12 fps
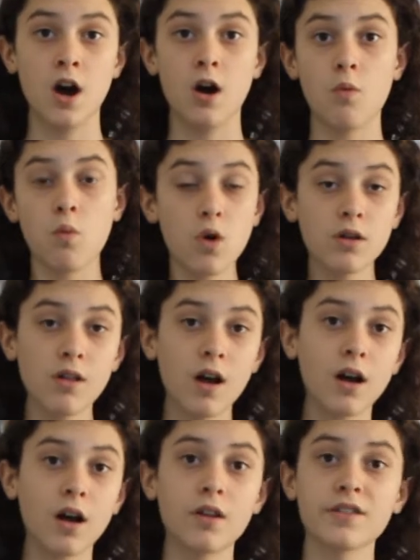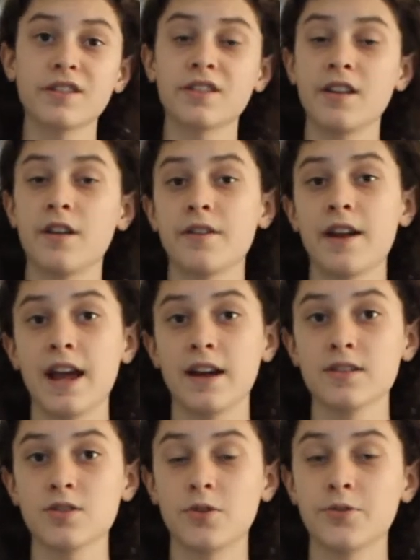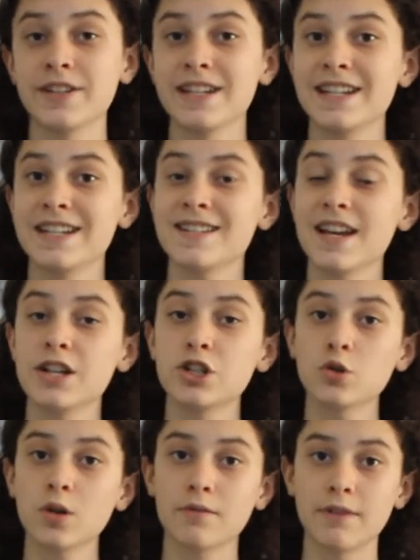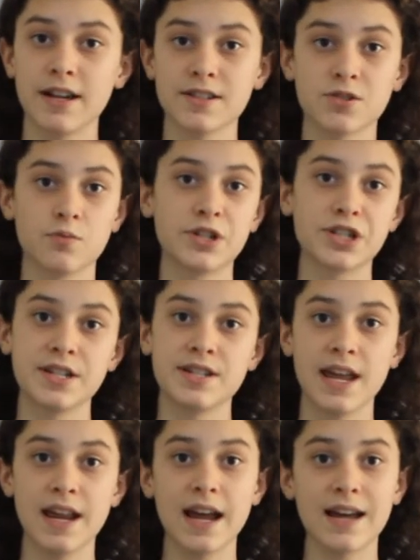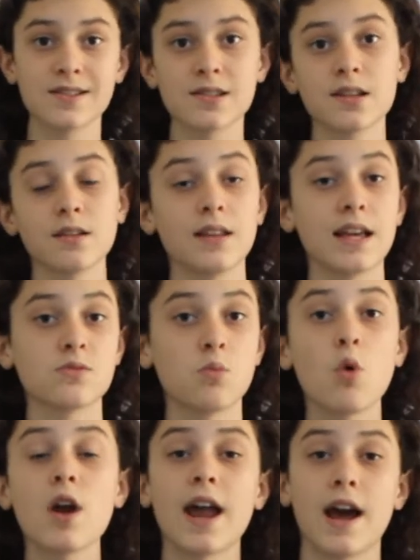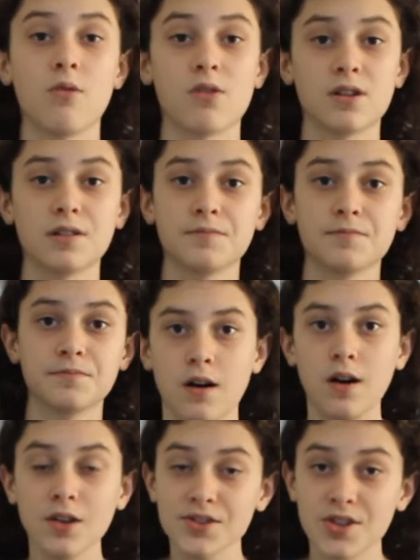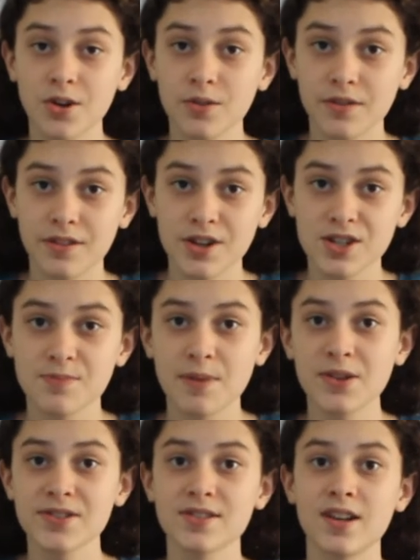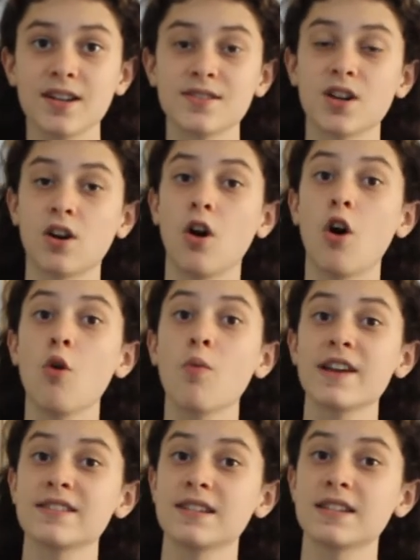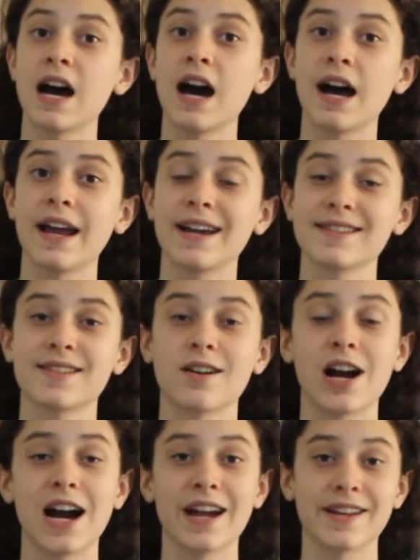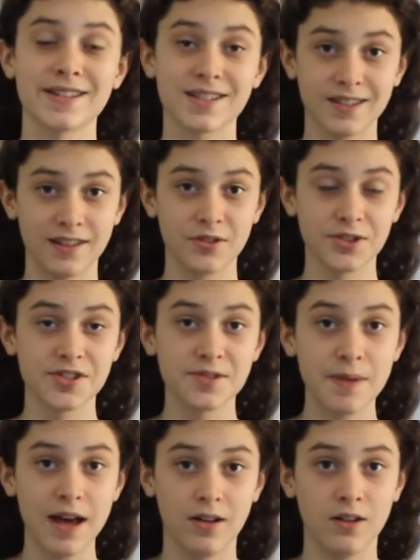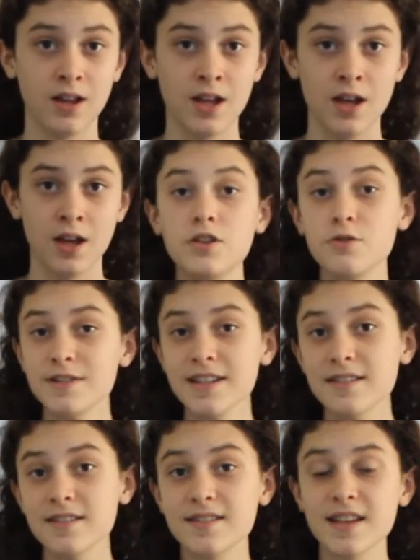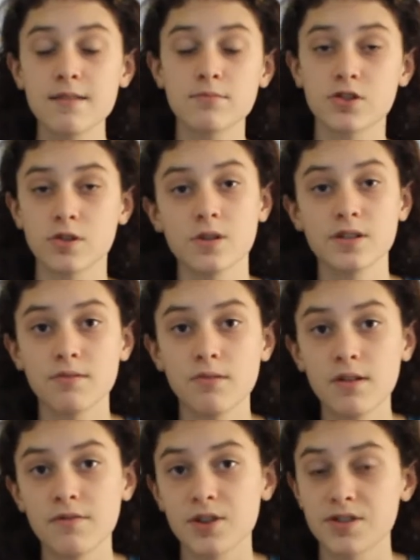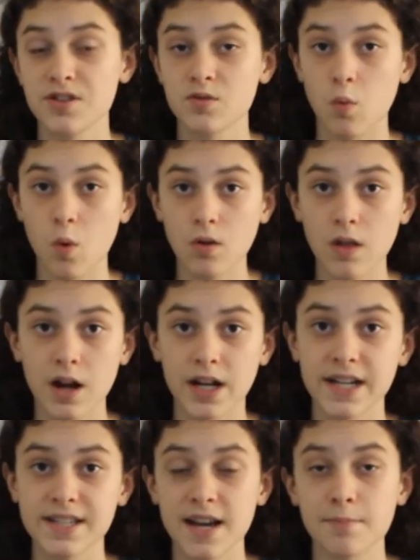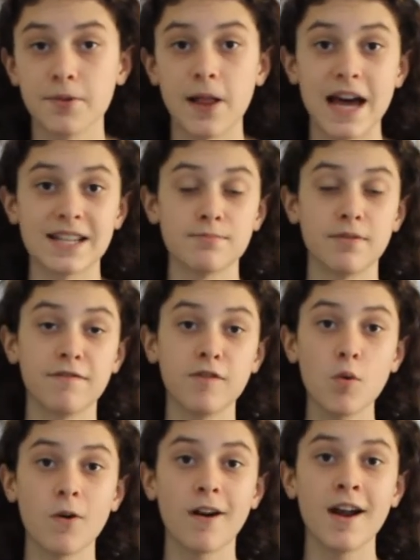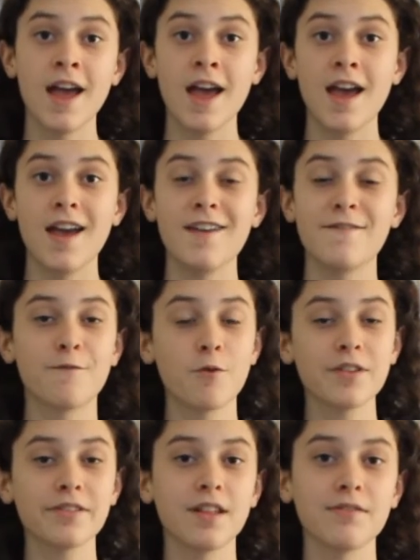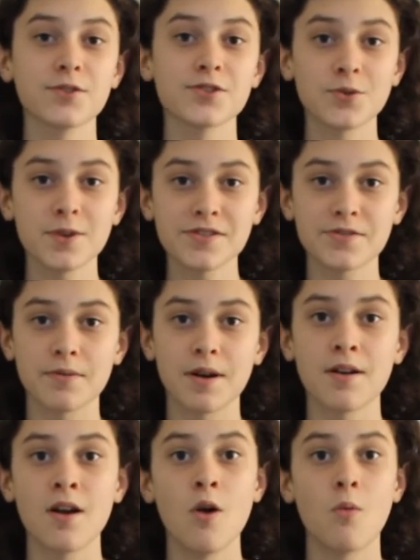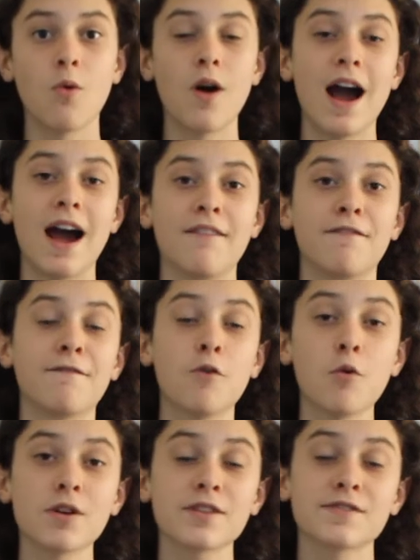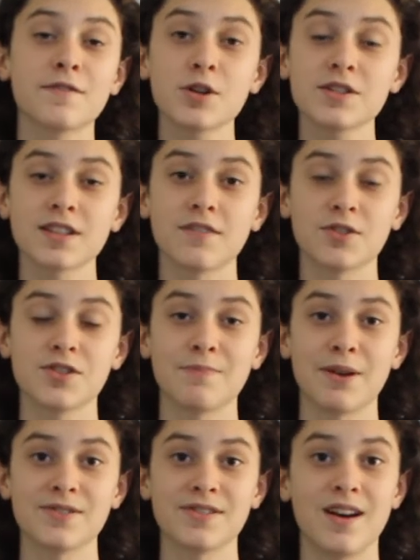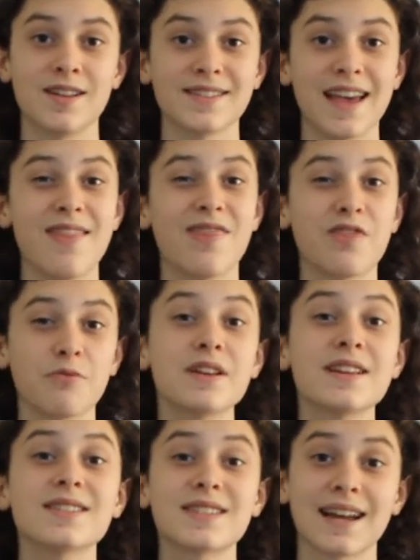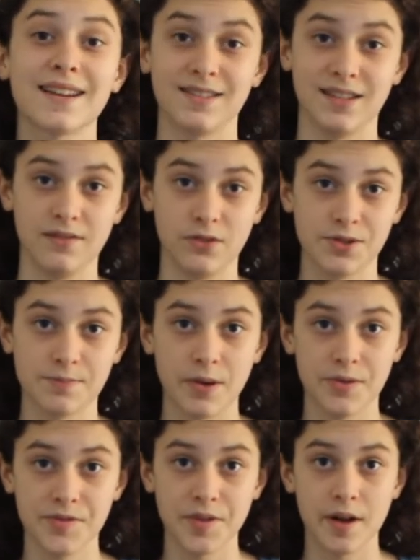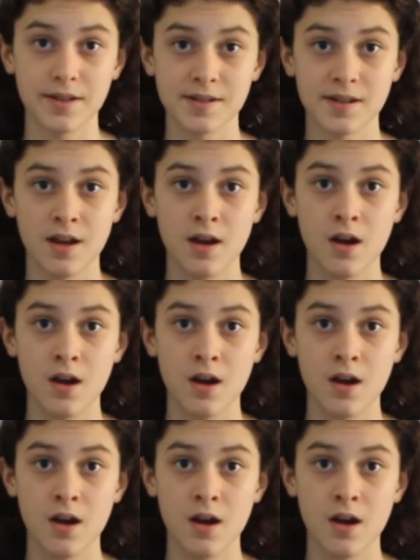A warlock, on the other hand, only needs a short rest, which can take as little as 1 hour. Also, their spell slots are always as high as their highest leveled spell. Using the same sorcerer versus warlock example as before, a 4th level sorcerer will have 4 first level spell slots and 3 second level spell slots.